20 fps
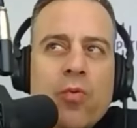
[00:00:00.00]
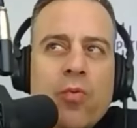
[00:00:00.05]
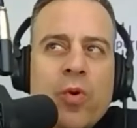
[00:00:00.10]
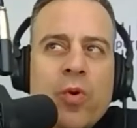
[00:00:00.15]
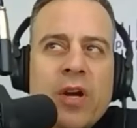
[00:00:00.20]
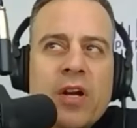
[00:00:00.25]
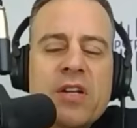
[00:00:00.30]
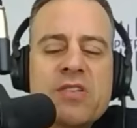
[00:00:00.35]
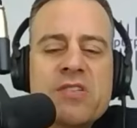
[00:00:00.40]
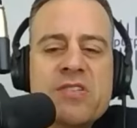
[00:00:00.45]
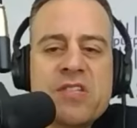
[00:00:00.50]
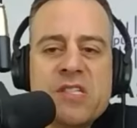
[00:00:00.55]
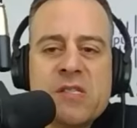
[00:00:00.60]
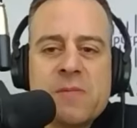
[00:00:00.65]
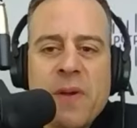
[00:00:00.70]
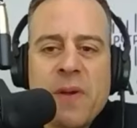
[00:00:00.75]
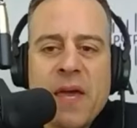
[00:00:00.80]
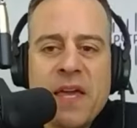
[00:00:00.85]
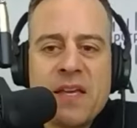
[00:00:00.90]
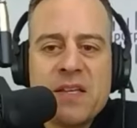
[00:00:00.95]
where does this
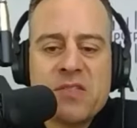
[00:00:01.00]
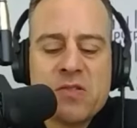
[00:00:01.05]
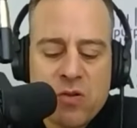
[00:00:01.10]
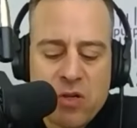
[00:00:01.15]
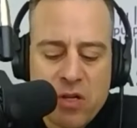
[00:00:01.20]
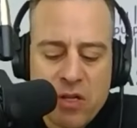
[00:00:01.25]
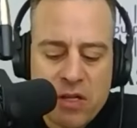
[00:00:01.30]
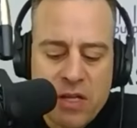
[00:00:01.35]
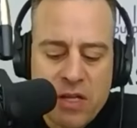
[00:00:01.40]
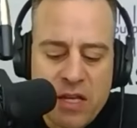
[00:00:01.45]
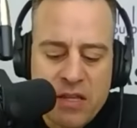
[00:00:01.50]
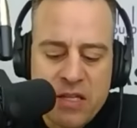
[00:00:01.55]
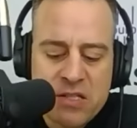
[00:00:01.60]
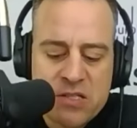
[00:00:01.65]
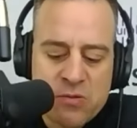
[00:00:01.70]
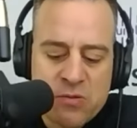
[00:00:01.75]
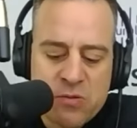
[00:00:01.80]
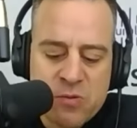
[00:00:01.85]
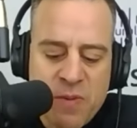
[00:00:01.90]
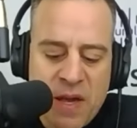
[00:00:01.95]
space, and
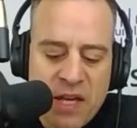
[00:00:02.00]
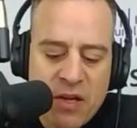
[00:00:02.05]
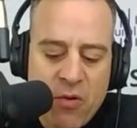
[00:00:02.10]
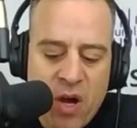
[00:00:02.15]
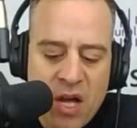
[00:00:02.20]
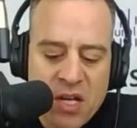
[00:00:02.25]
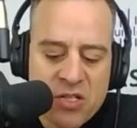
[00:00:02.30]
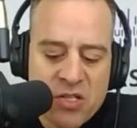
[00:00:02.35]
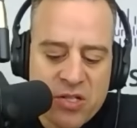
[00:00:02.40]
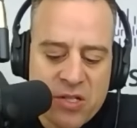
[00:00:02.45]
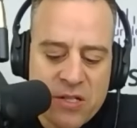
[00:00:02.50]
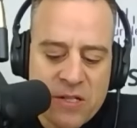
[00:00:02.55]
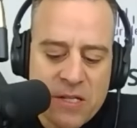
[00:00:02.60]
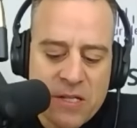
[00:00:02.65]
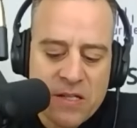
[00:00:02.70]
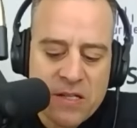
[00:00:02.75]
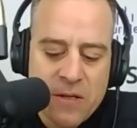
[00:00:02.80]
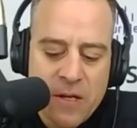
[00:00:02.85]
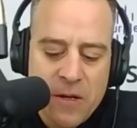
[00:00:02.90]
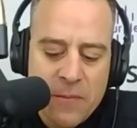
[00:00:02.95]
this is my question,
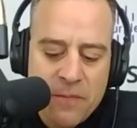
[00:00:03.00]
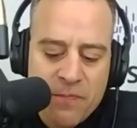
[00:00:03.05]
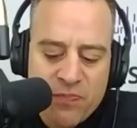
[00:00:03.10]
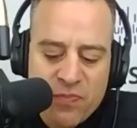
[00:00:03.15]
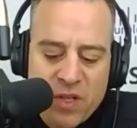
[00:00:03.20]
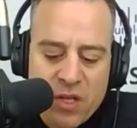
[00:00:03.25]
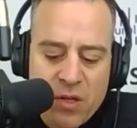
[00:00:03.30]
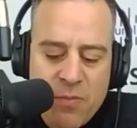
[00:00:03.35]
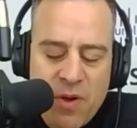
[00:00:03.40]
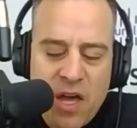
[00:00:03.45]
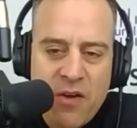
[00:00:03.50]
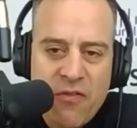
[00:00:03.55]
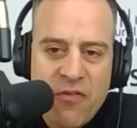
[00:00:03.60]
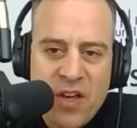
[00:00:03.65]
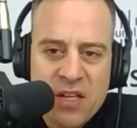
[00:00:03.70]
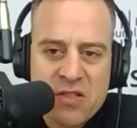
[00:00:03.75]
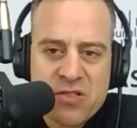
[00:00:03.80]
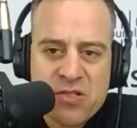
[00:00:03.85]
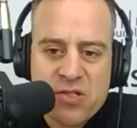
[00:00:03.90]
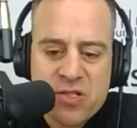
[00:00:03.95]
and we may have
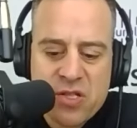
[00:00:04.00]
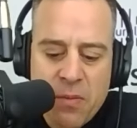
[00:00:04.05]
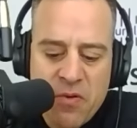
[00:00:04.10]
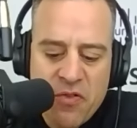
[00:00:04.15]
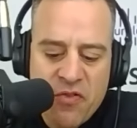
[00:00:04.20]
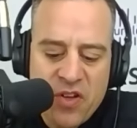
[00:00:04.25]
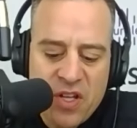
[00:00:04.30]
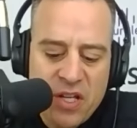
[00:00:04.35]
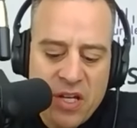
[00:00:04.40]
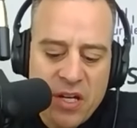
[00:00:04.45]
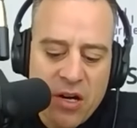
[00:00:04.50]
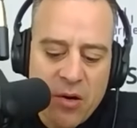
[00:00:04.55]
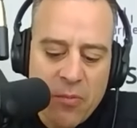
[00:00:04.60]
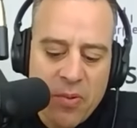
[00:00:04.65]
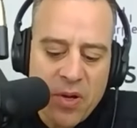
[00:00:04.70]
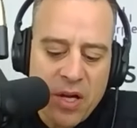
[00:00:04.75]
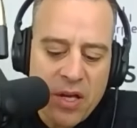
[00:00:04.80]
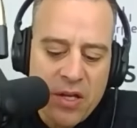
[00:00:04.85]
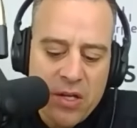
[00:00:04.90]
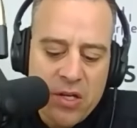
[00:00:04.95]
answered some of it here,
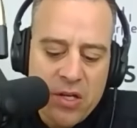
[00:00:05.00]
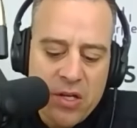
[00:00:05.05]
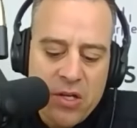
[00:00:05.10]
but